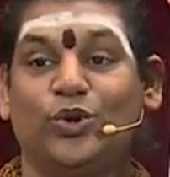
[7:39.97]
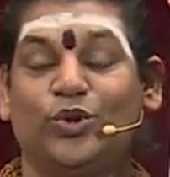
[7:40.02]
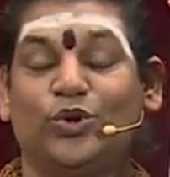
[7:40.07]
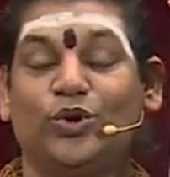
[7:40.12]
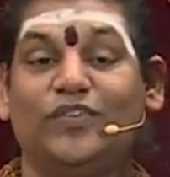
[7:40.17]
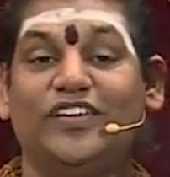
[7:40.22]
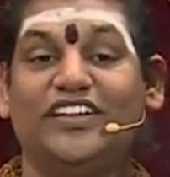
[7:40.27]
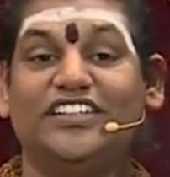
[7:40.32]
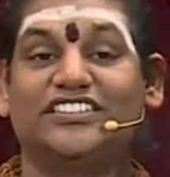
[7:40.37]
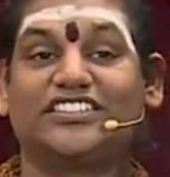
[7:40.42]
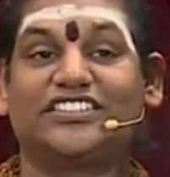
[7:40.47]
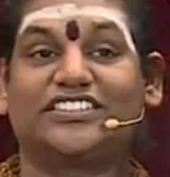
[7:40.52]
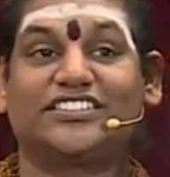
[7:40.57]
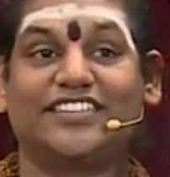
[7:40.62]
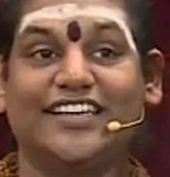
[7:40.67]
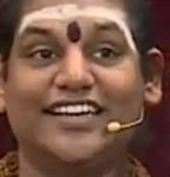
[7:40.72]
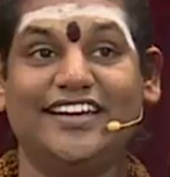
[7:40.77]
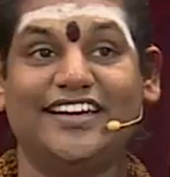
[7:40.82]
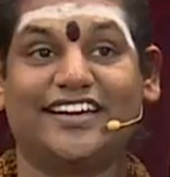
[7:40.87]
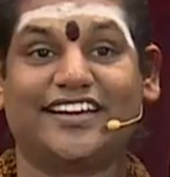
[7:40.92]
you will
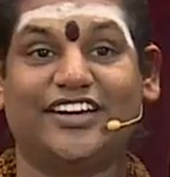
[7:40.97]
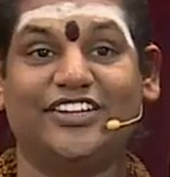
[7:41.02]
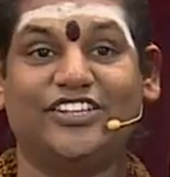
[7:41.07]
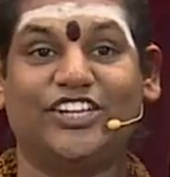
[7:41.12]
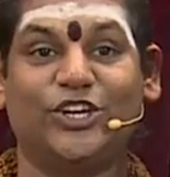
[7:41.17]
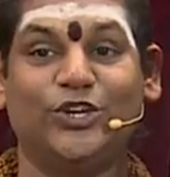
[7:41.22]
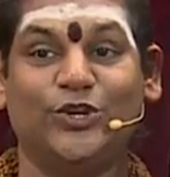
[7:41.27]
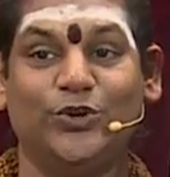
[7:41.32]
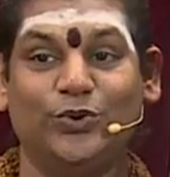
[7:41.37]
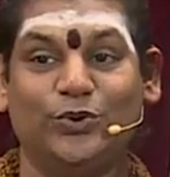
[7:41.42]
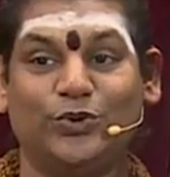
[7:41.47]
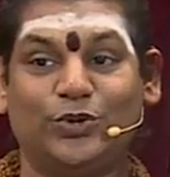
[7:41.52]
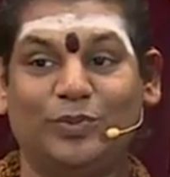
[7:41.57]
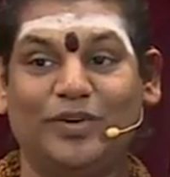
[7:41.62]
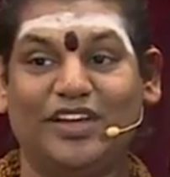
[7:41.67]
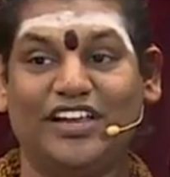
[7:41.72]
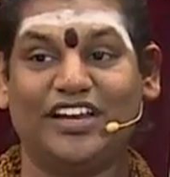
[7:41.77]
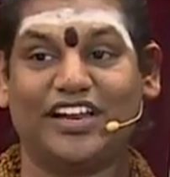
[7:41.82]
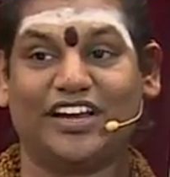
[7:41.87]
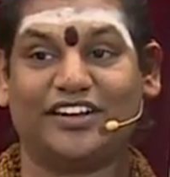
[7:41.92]
still continue to
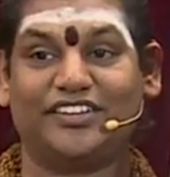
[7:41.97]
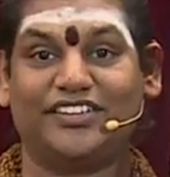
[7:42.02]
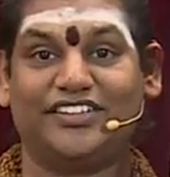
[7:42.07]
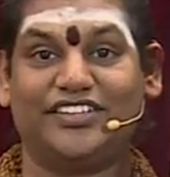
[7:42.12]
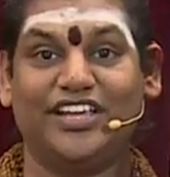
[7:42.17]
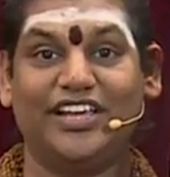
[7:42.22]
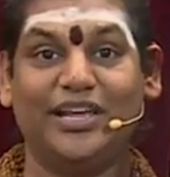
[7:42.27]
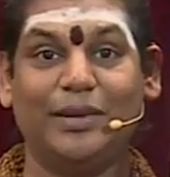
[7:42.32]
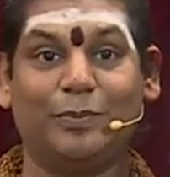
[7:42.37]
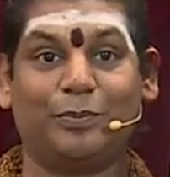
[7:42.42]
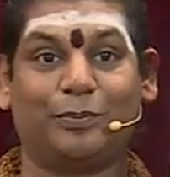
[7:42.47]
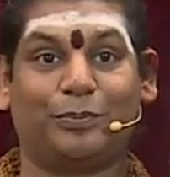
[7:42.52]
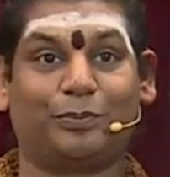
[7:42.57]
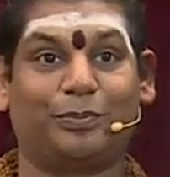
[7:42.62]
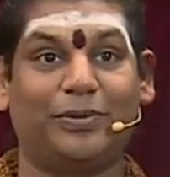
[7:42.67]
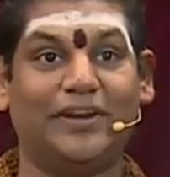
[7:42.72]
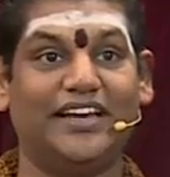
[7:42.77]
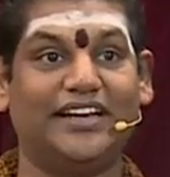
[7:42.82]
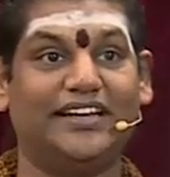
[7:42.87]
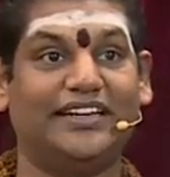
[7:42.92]
be in a
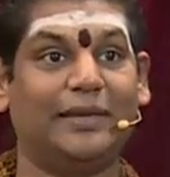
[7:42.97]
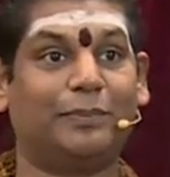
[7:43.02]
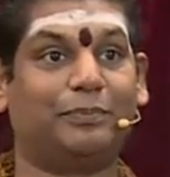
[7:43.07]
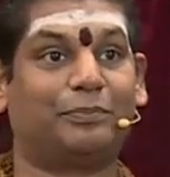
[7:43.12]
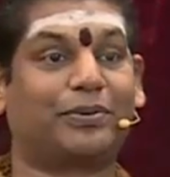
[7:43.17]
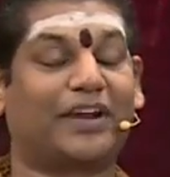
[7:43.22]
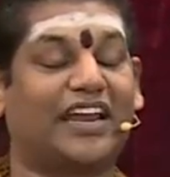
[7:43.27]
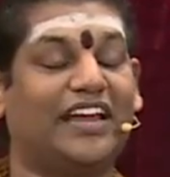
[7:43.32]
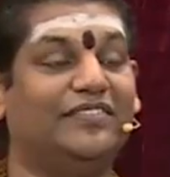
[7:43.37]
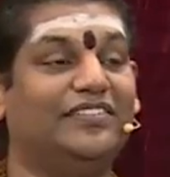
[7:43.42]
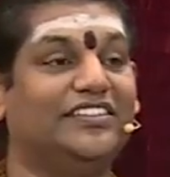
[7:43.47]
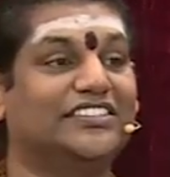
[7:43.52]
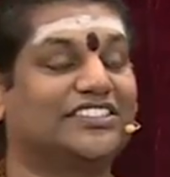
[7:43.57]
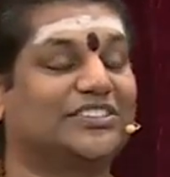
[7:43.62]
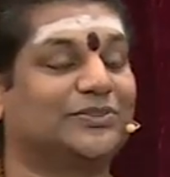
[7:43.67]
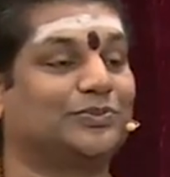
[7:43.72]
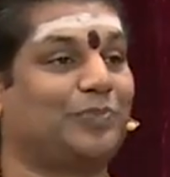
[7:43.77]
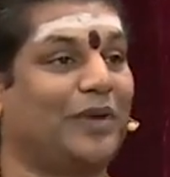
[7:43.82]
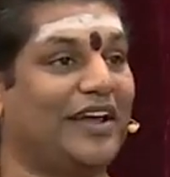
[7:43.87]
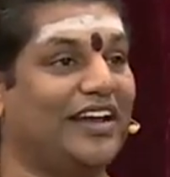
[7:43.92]
deeply deprived
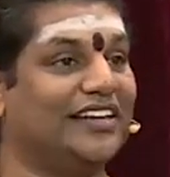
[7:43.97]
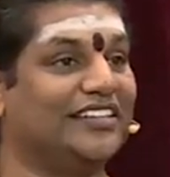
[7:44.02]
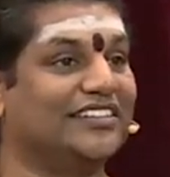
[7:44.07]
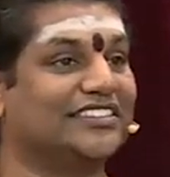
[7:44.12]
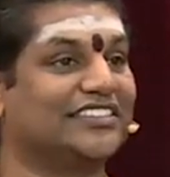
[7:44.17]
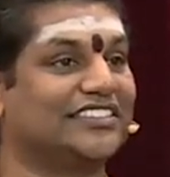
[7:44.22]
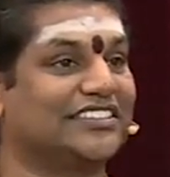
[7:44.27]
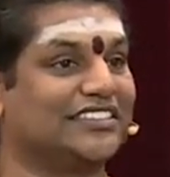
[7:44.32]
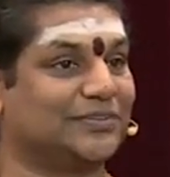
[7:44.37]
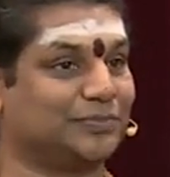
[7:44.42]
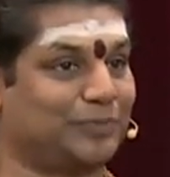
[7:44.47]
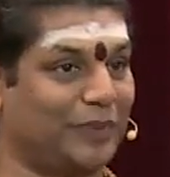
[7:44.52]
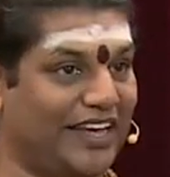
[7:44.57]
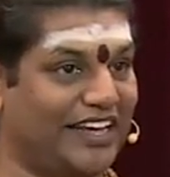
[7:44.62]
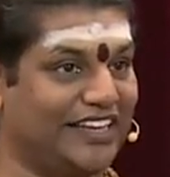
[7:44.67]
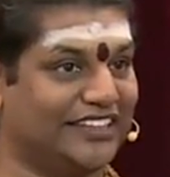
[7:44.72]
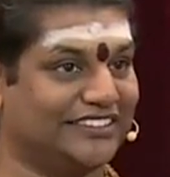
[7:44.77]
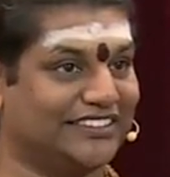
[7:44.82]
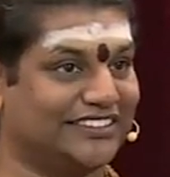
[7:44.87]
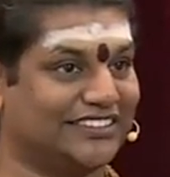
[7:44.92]

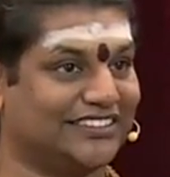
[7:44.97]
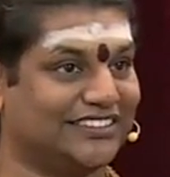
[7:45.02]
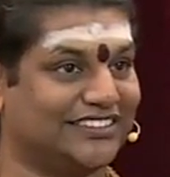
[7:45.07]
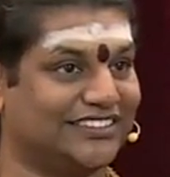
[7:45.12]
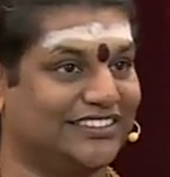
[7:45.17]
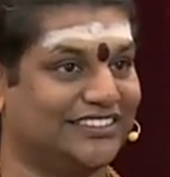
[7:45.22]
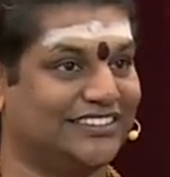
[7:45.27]
space